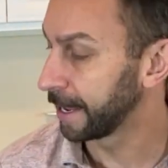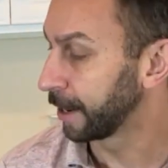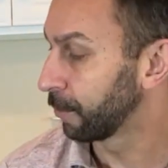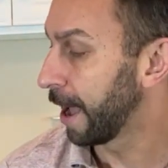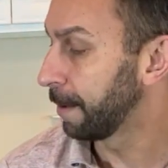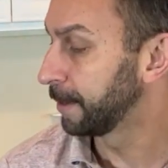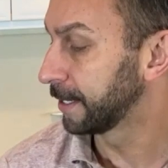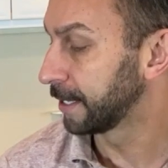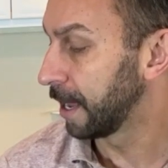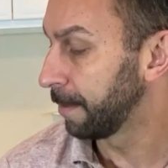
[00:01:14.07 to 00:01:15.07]
I grabbed
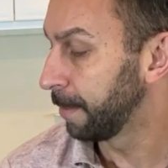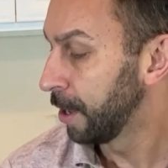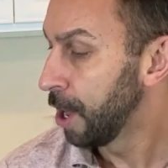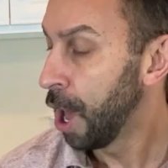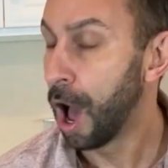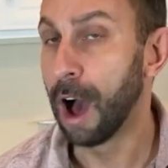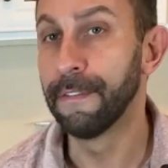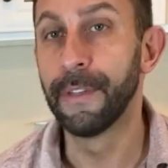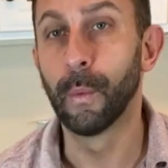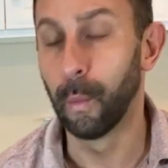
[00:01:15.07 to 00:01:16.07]
some
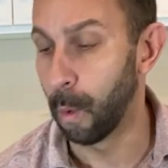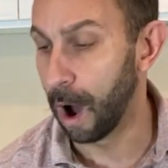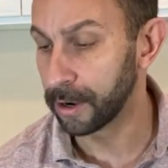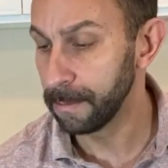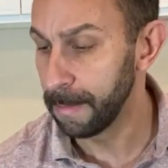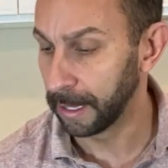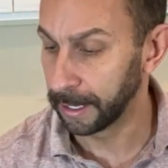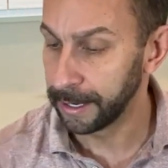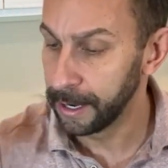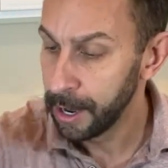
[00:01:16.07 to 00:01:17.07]
of the
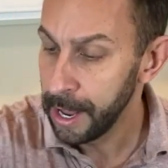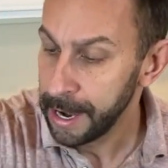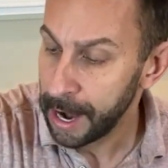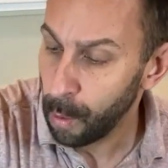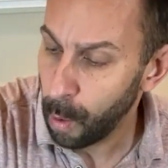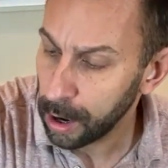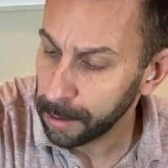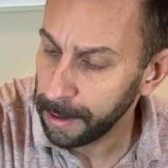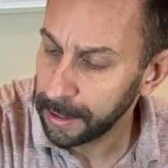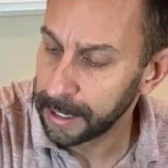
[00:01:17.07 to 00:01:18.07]
watermelon. Now,
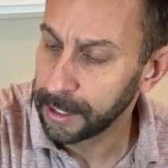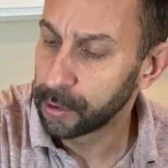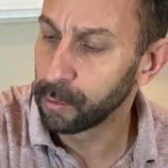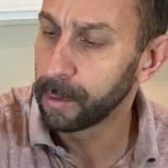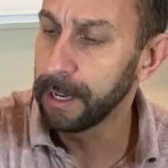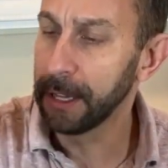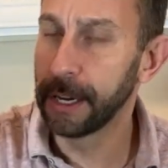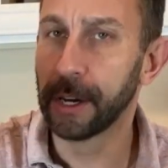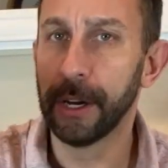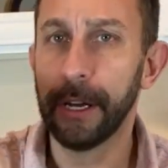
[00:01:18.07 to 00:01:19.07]
watermelon is
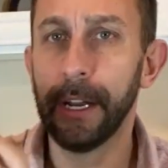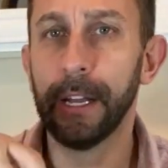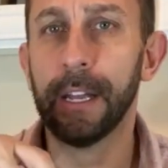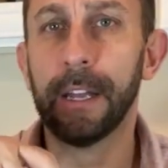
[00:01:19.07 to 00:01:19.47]
really good.